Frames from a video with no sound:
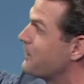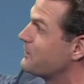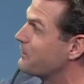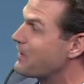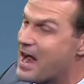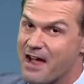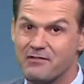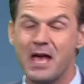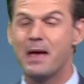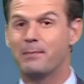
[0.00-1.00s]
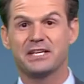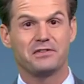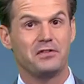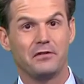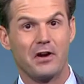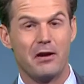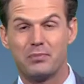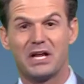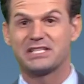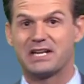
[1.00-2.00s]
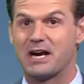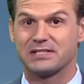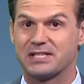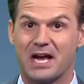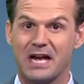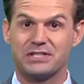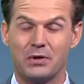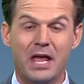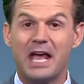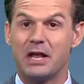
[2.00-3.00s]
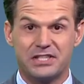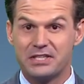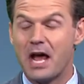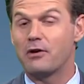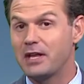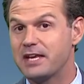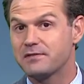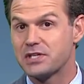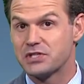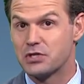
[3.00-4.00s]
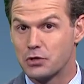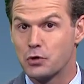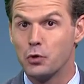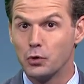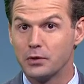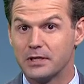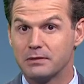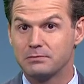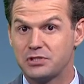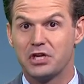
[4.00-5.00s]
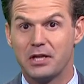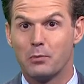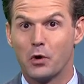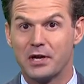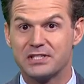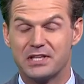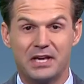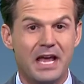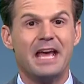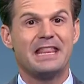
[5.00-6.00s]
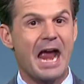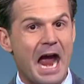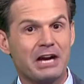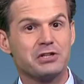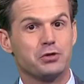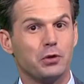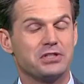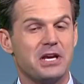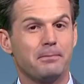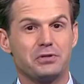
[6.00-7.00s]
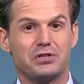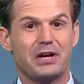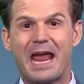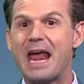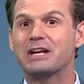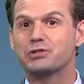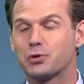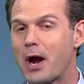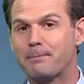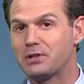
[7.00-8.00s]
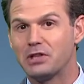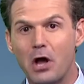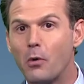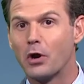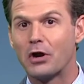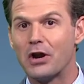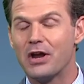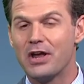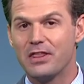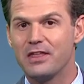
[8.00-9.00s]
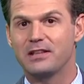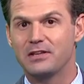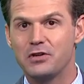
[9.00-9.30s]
55 makes it feel very pleasant outside. So it not only gives us the cool to chilly mornings, the, the actual temperature can't drop lower than